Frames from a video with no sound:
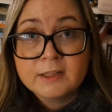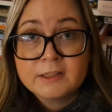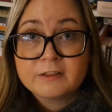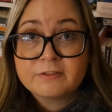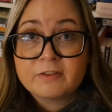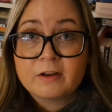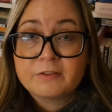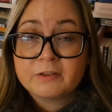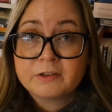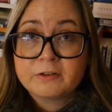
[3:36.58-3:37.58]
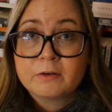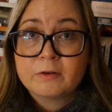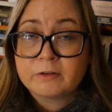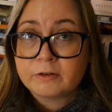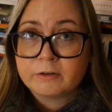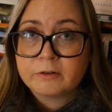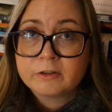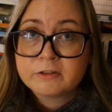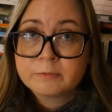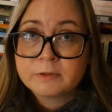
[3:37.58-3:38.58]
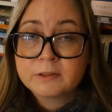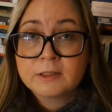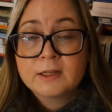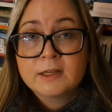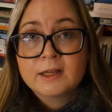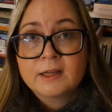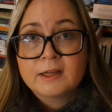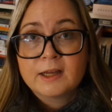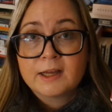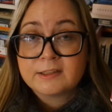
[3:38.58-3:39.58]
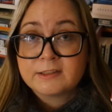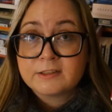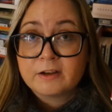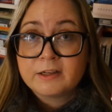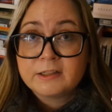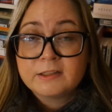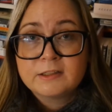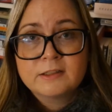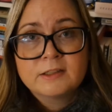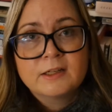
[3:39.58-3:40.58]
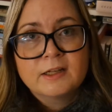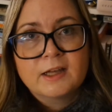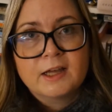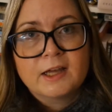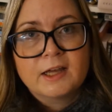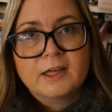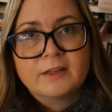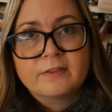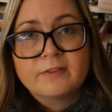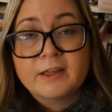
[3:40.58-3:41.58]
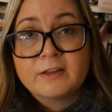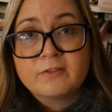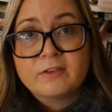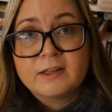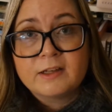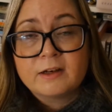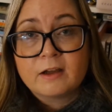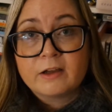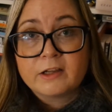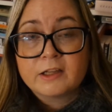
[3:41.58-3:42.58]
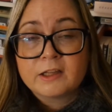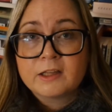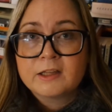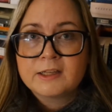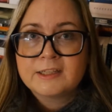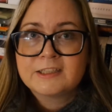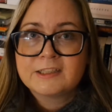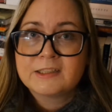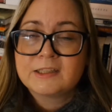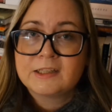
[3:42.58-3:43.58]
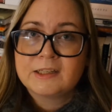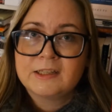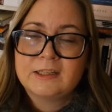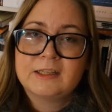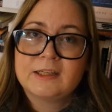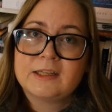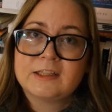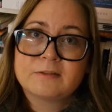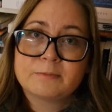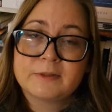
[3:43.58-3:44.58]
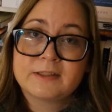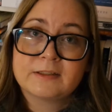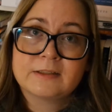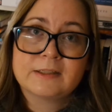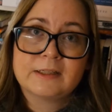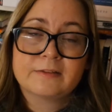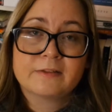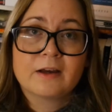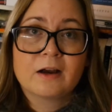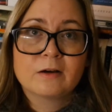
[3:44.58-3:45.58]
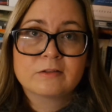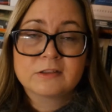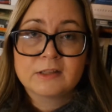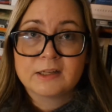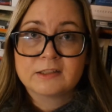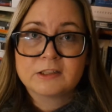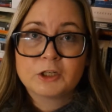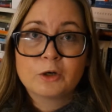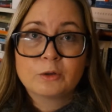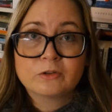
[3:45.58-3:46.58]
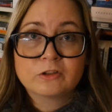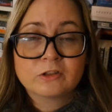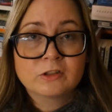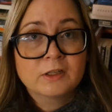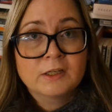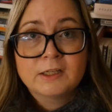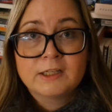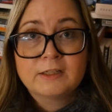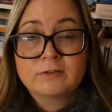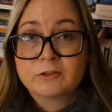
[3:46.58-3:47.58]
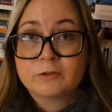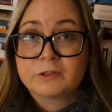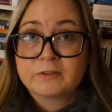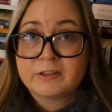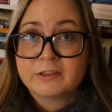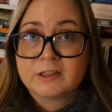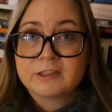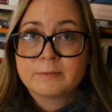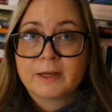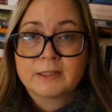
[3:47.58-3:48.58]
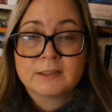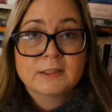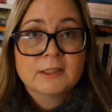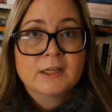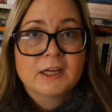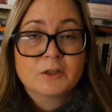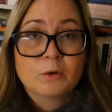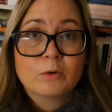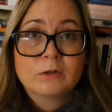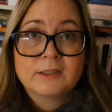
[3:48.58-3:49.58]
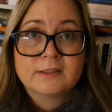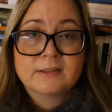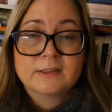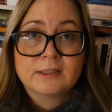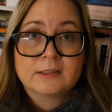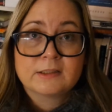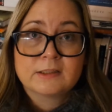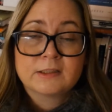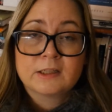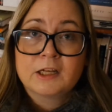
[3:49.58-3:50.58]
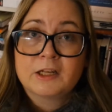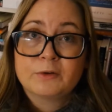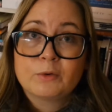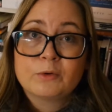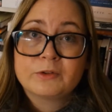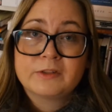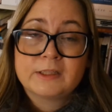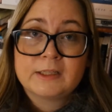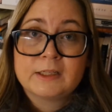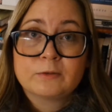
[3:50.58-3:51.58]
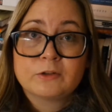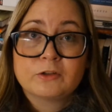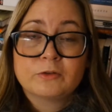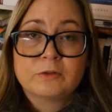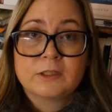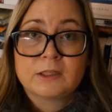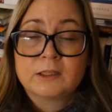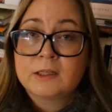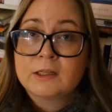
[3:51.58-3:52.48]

The father or her husband has died, and they feel like he is present in the house as a ghost. He was not a very nice man, and all his sins and all the things he was doing